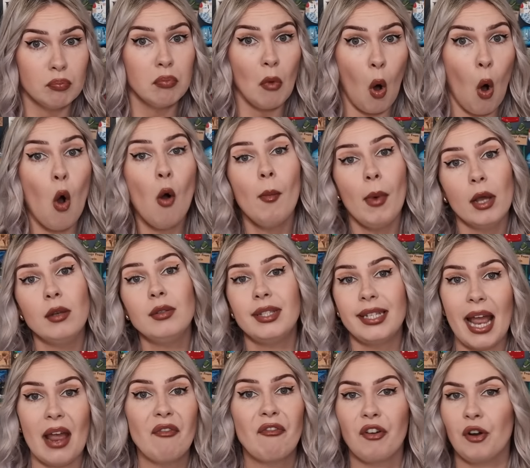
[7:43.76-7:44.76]
almost
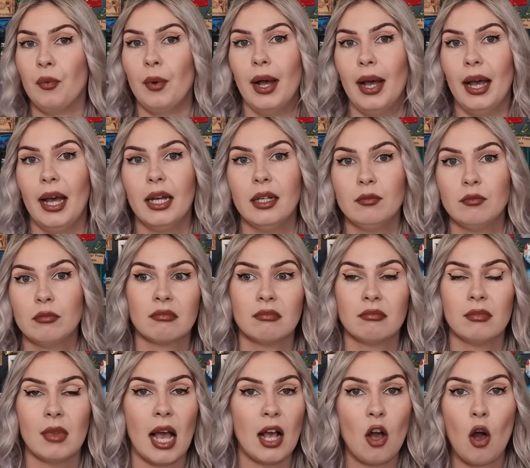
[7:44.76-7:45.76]
everywhere
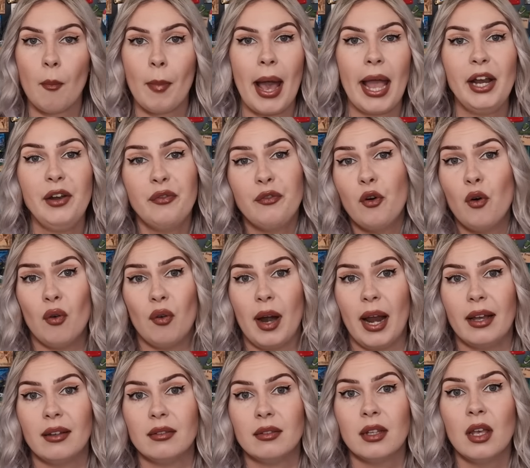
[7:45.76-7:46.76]
and got paid for
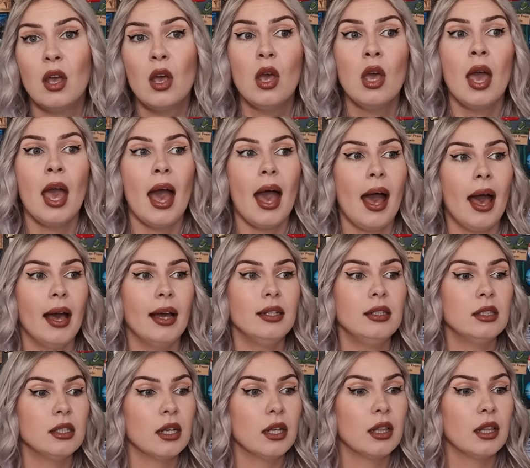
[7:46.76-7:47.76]
it.
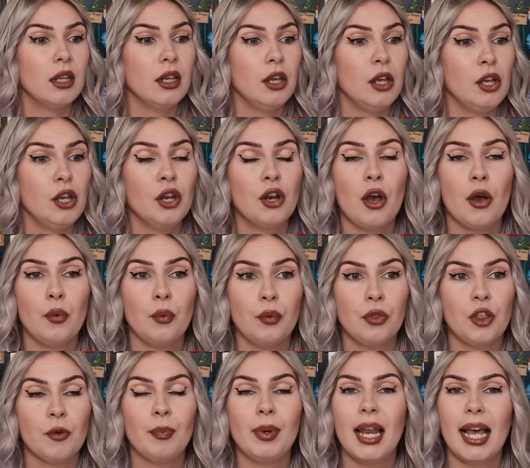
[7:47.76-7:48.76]
And you know,
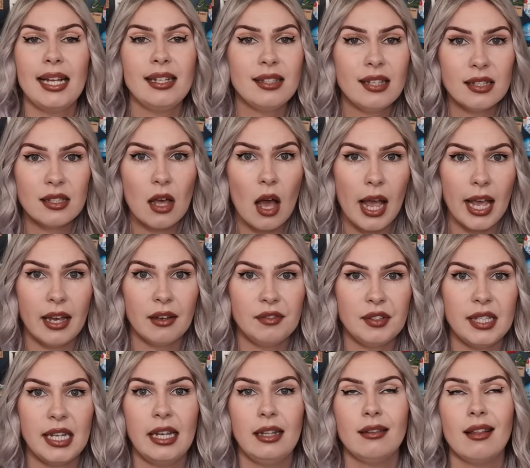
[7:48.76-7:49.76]
the places that I have
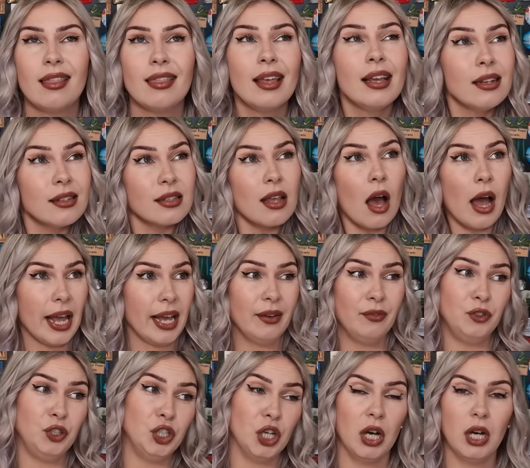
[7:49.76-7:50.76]
seen, the things that I
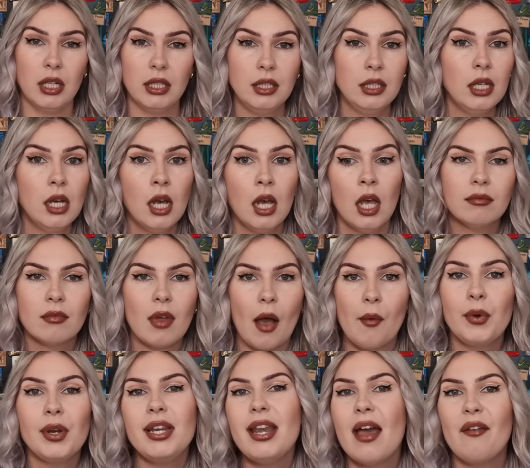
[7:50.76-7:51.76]
have done, I
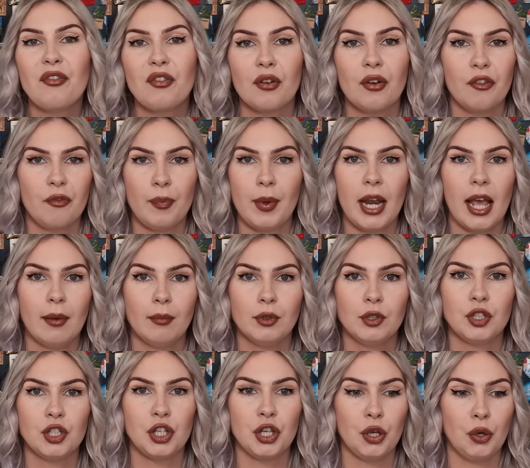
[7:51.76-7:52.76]
would never have been able
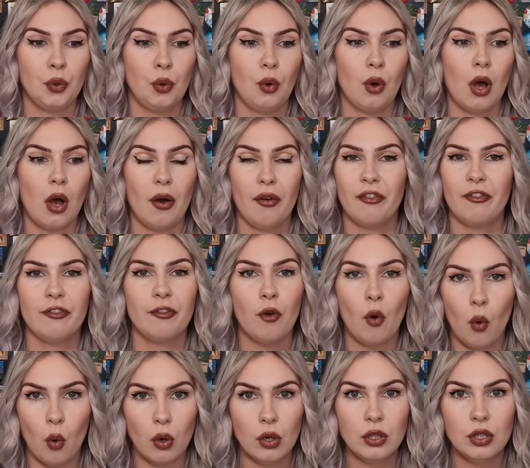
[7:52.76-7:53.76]
to
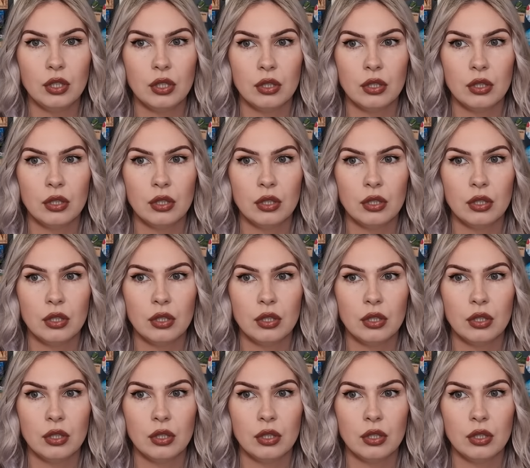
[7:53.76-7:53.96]
afford